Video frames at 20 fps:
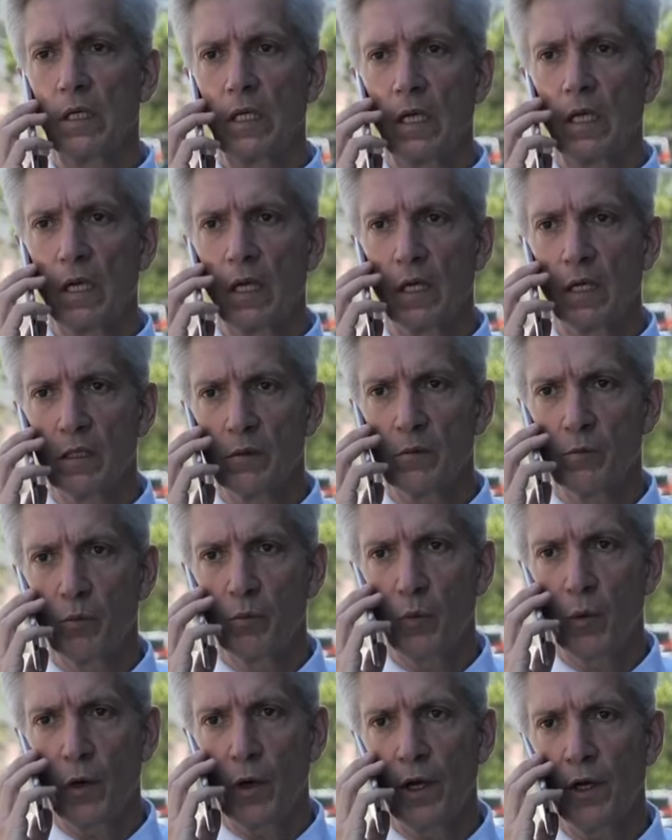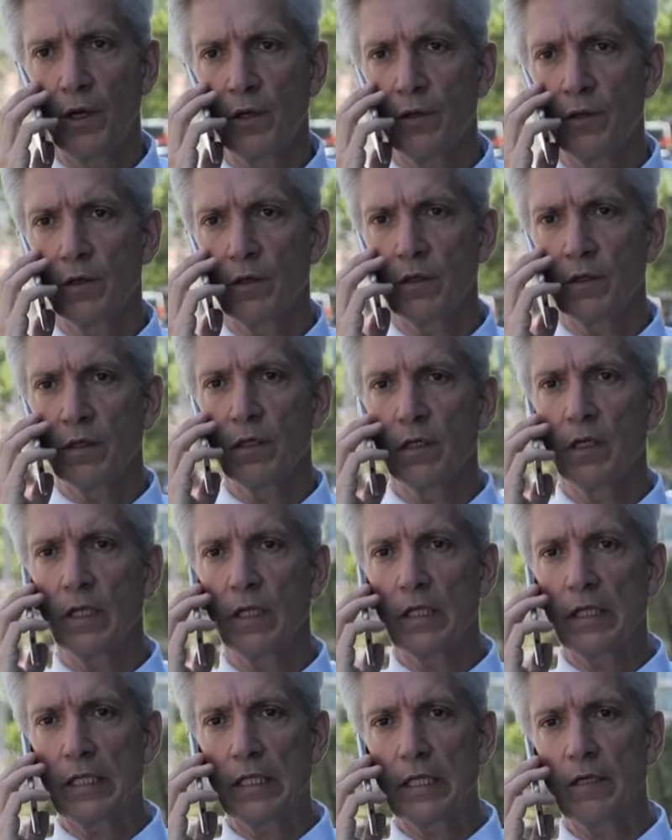self-care.
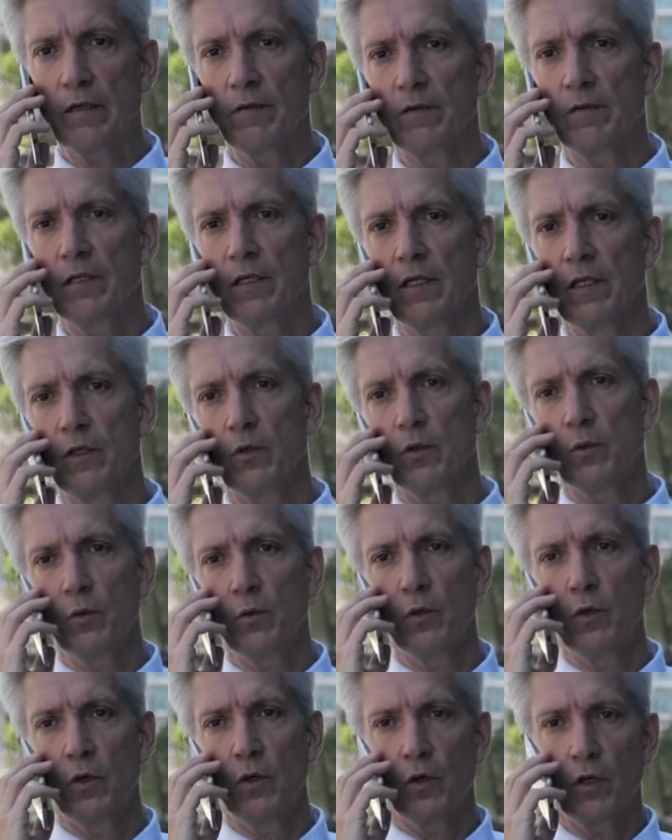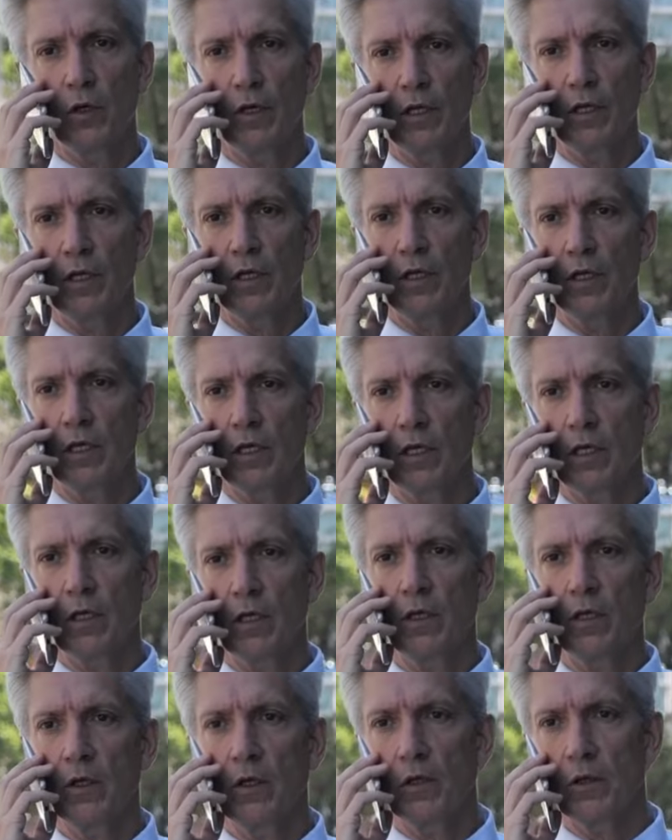Don't let HIV hinder your aspirations.
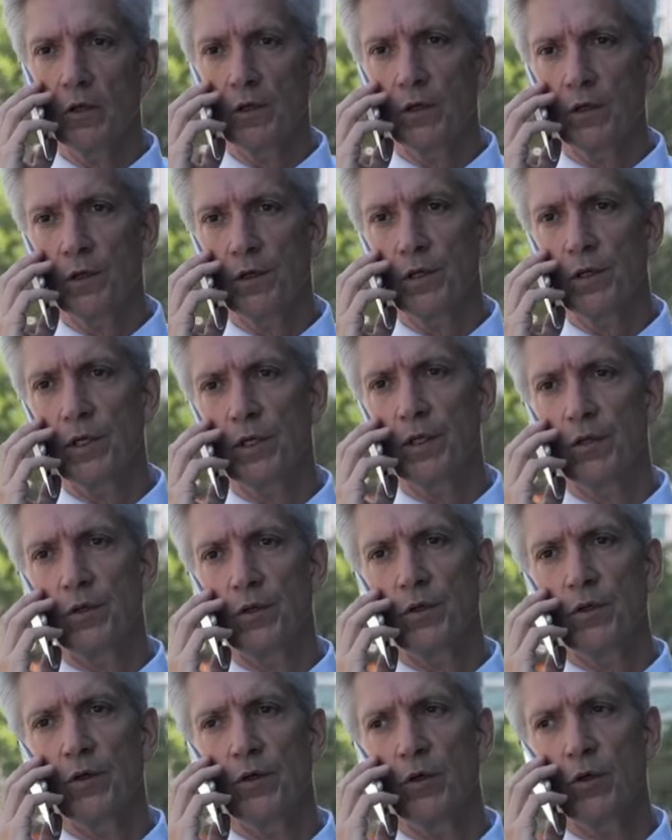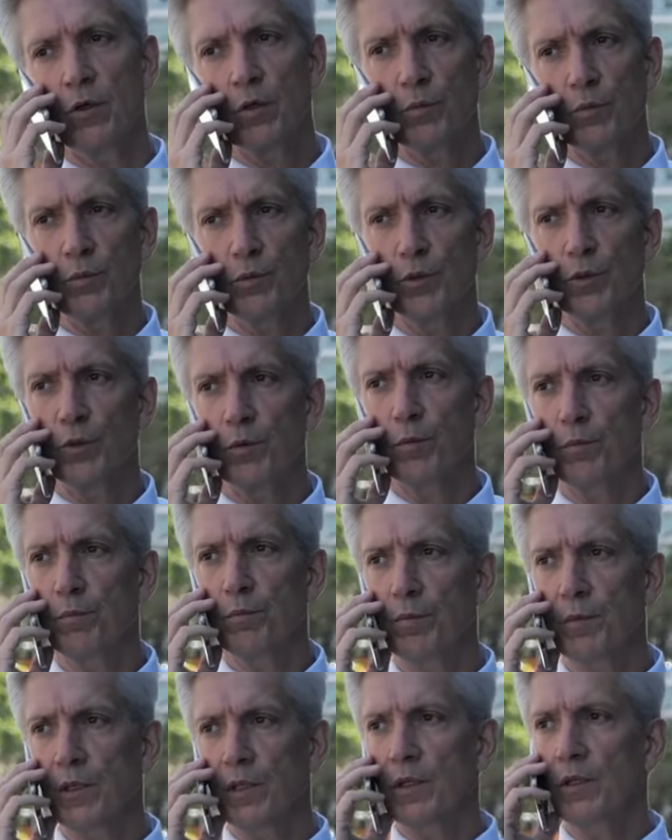Instead, use it as a driving
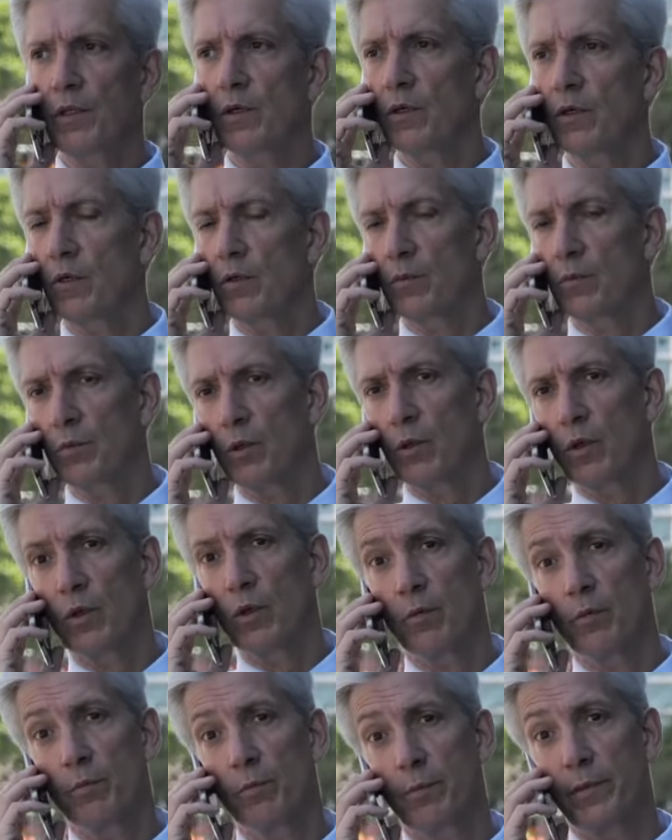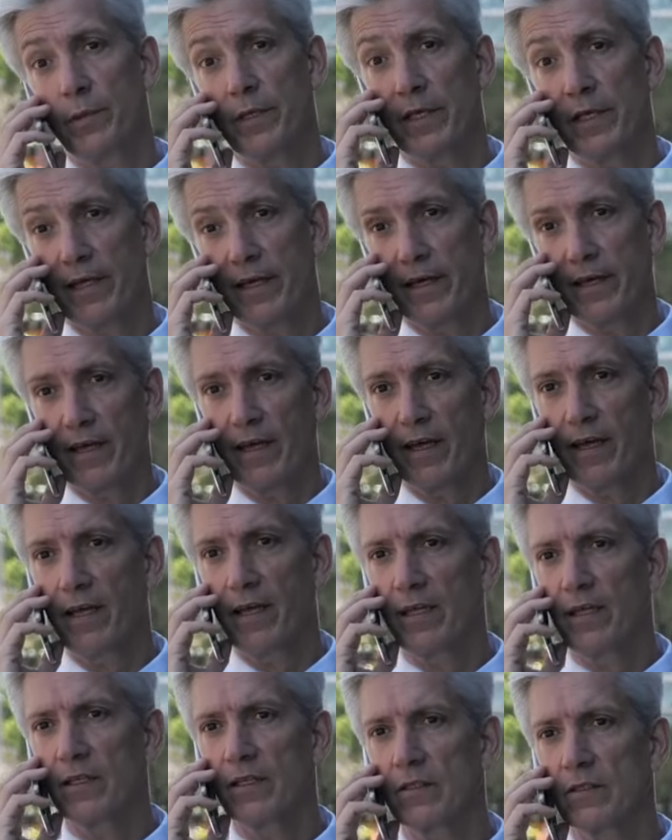force to excel in your chosen
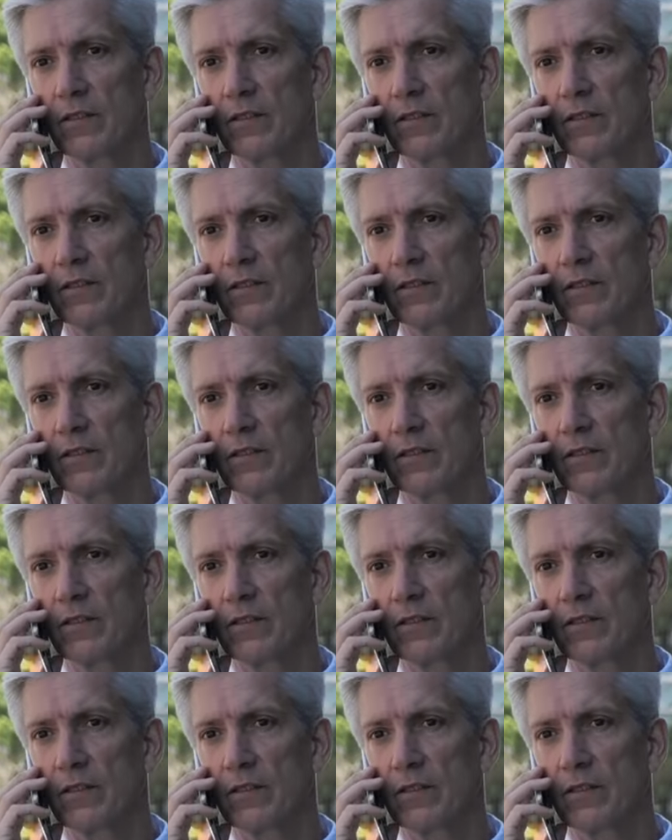field.